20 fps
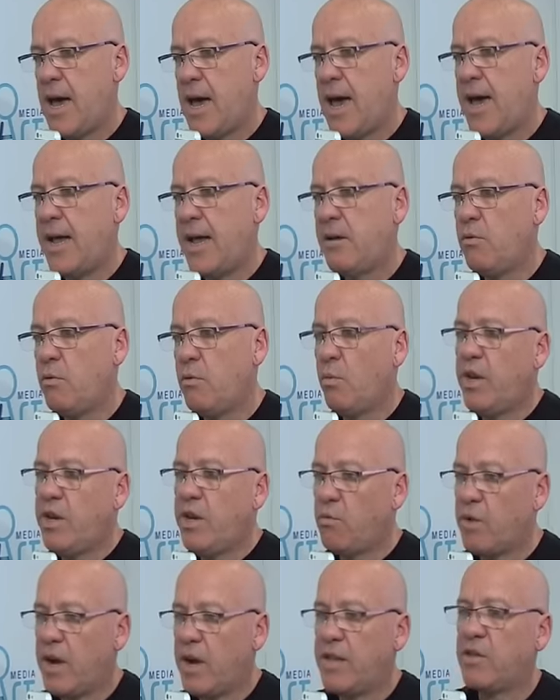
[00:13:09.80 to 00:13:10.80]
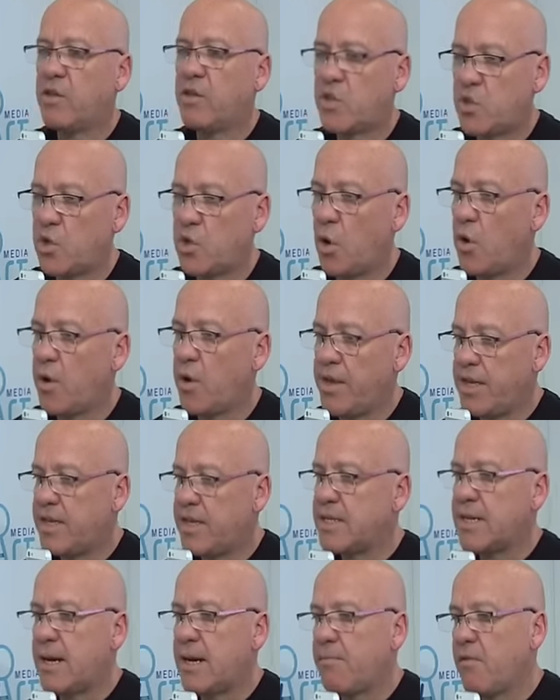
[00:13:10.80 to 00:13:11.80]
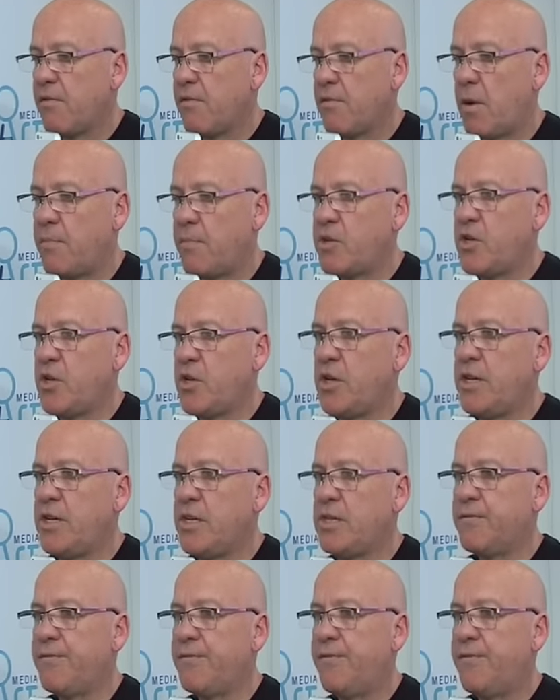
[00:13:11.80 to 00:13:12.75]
And when you read the story, there's a number of opportunities